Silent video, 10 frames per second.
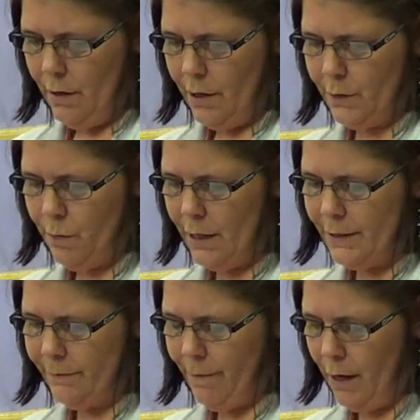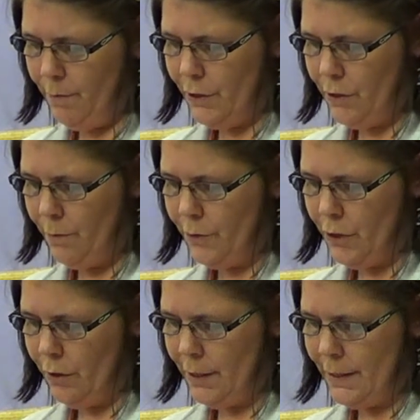as well as development
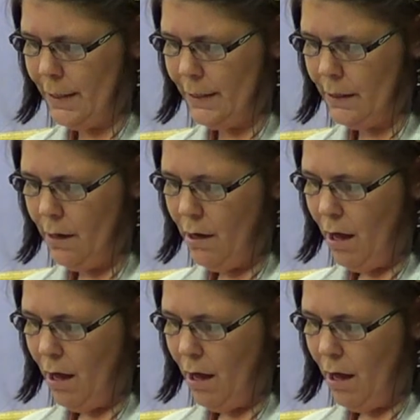opportunities,